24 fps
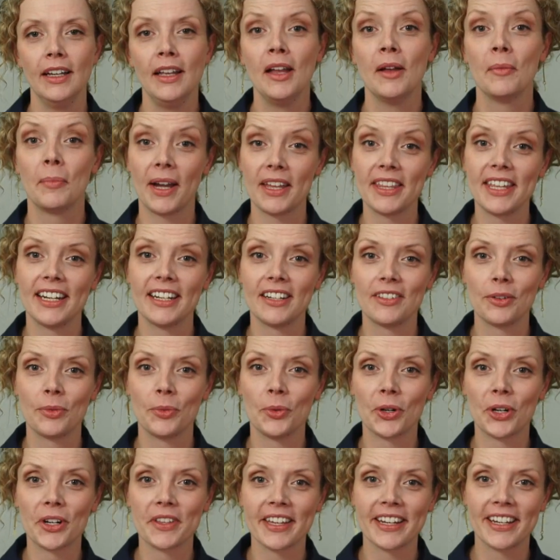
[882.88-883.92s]
By the end of the
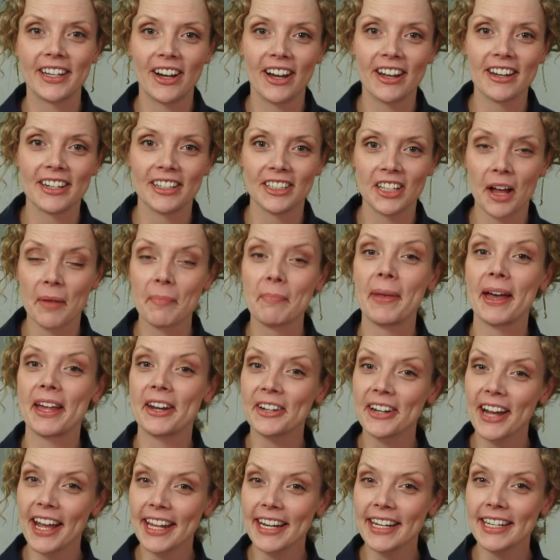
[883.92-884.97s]
war, they'd gotten a lot
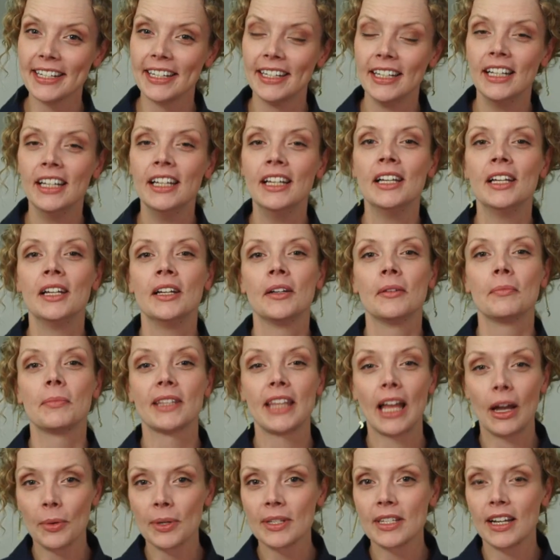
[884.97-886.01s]
better at it, but
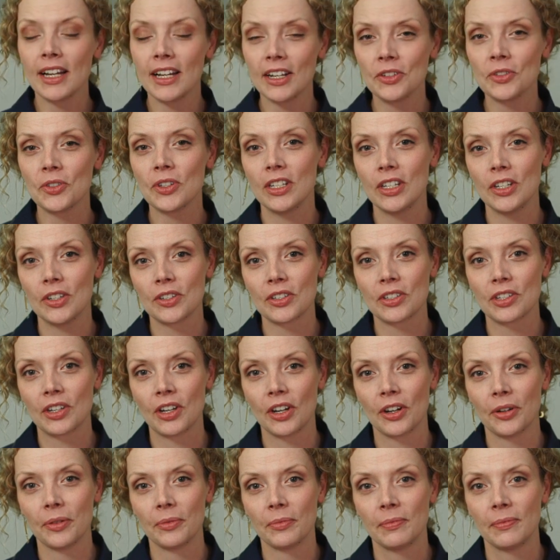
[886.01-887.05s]
that was 100 years
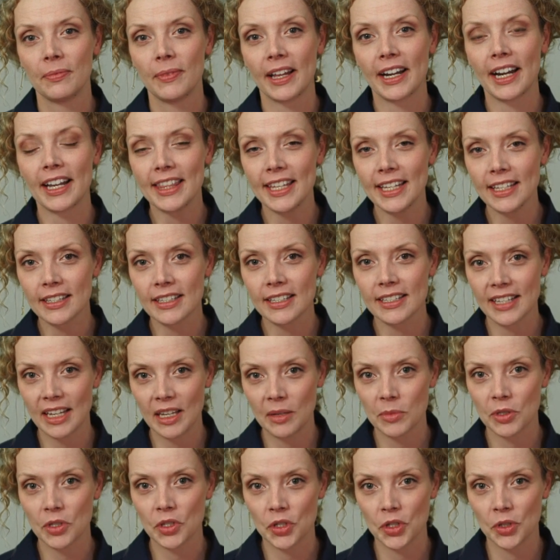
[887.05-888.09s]
ago, and I think the
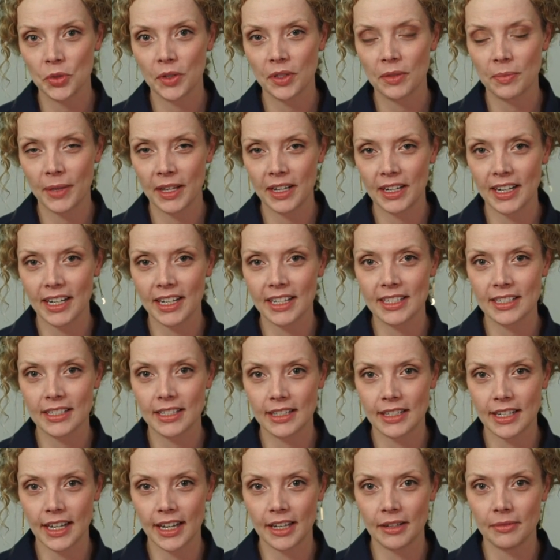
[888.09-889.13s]
same is true with Mennonites
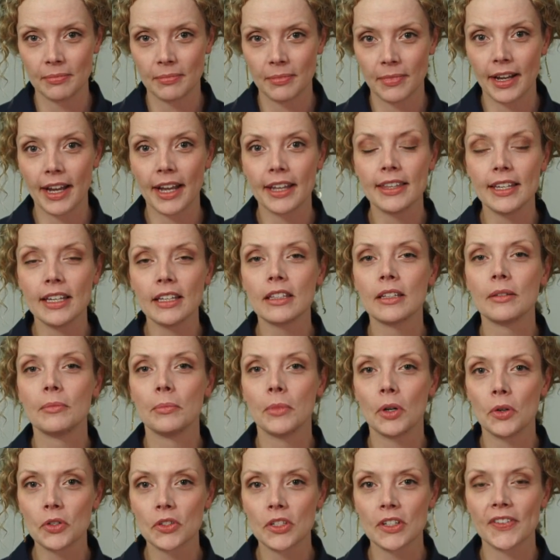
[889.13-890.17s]
today. I think that
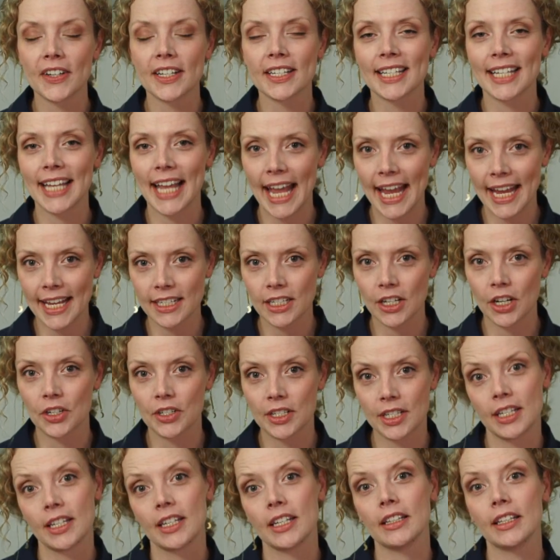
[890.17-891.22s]
most of us can't
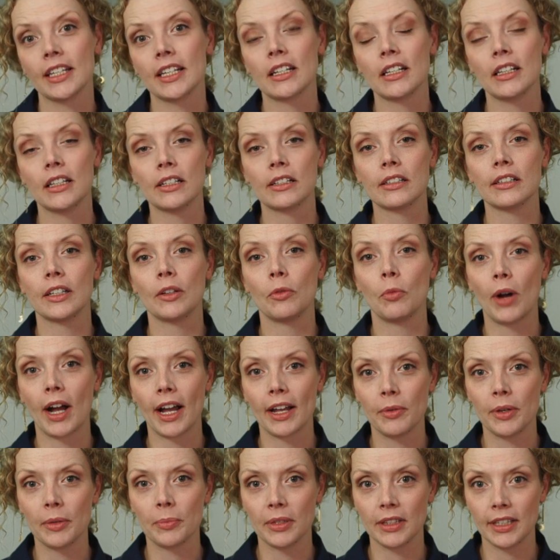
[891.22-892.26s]
articulate clearly
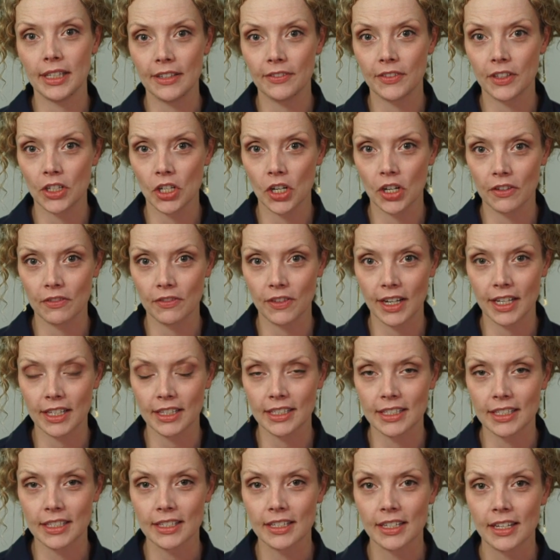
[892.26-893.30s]
why we believe in
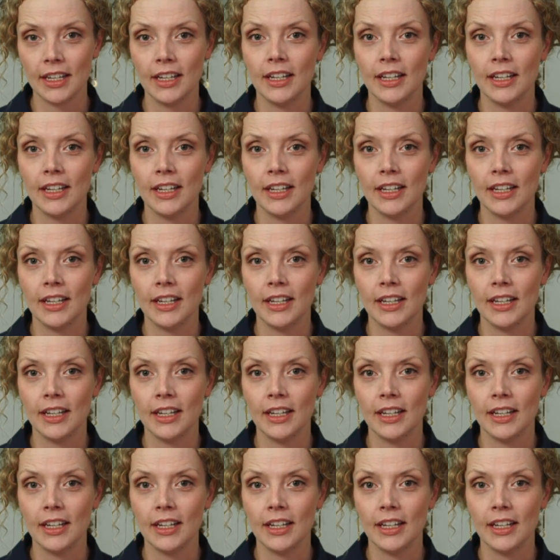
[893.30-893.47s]
nonviolence,